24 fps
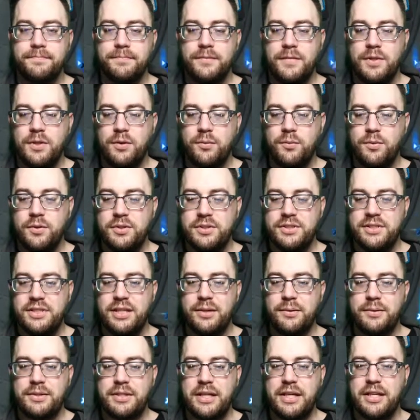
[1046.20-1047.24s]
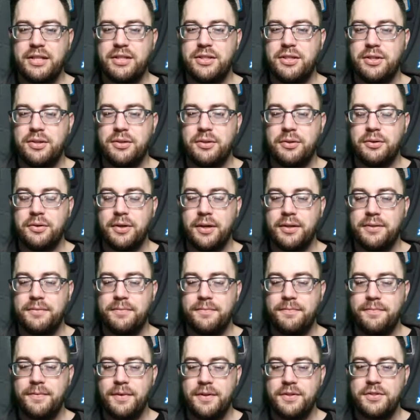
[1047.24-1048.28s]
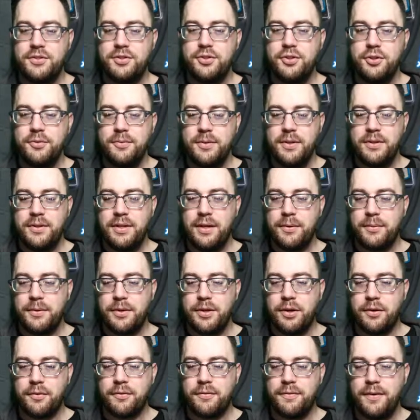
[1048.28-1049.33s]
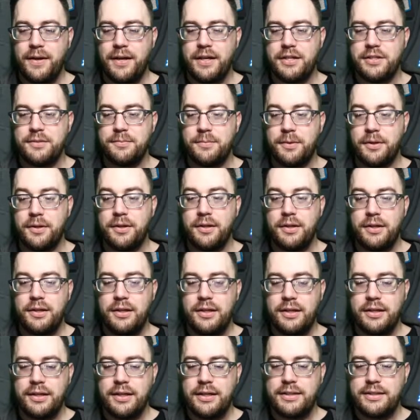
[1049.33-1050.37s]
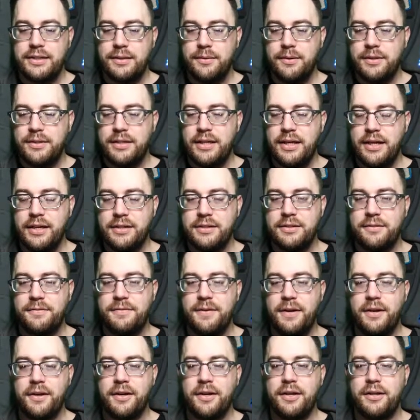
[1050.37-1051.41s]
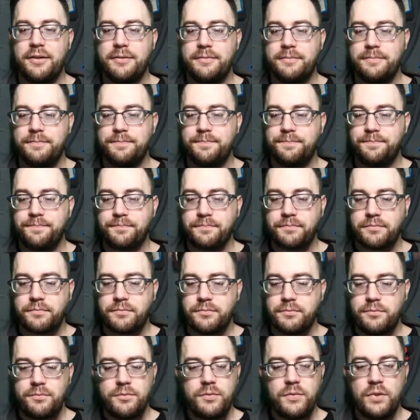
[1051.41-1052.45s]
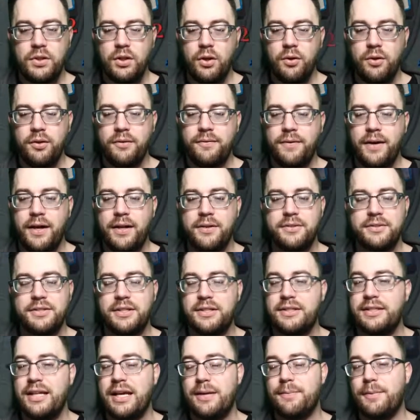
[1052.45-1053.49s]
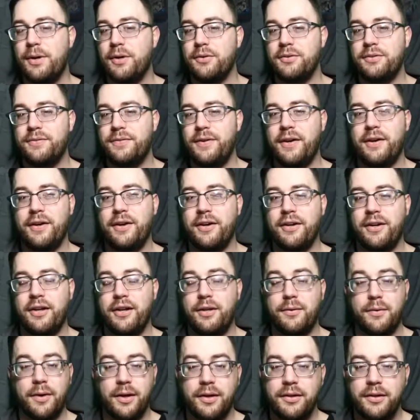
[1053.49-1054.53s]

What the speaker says: We'll see what they do. I assume that they would go face, but I guess they want to take out Teferi. Totally fine. I was going to take my own Teferi out anyway.